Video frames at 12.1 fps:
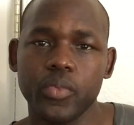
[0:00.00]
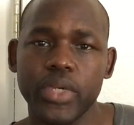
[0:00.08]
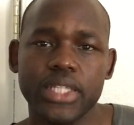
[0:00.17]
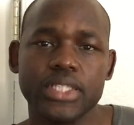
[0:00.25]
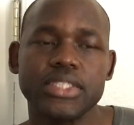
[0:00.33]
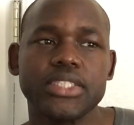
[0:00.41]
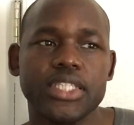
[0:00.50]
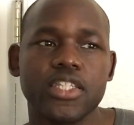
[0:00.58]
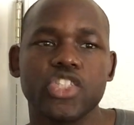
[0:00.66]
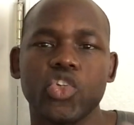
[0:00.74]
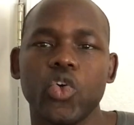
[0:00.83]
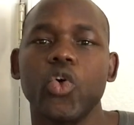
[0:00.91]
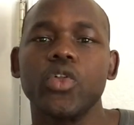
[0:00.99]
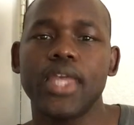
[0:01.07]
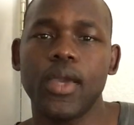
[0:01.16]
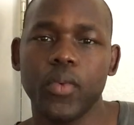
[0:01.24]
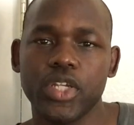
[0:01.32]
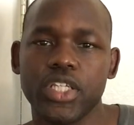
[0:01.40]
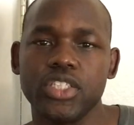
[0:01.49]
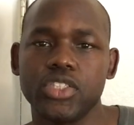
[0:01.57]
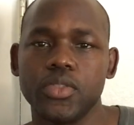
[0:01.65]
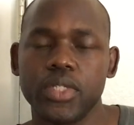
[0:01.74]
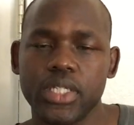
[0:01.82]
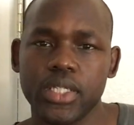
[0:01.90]
We get to see the toll that what she's
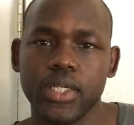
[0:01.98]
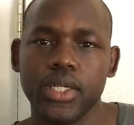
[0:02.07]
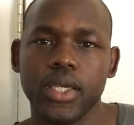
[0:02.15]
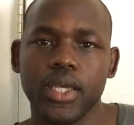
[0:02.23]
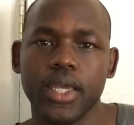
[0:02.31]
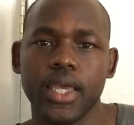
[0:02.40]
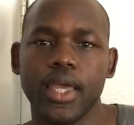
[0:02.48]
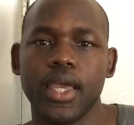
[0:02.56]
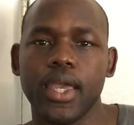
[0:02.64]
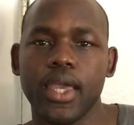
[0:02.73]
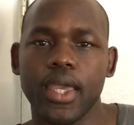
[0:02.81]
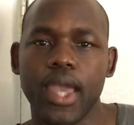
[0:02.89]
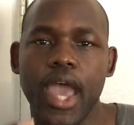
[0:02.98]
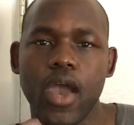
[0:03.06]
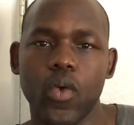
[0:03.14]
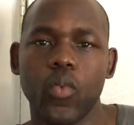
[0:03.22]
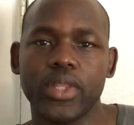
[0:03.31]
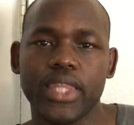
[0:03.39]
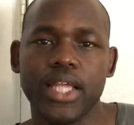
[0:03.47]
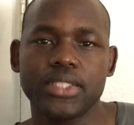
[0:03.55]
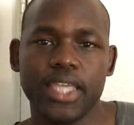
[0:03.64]
doing, what it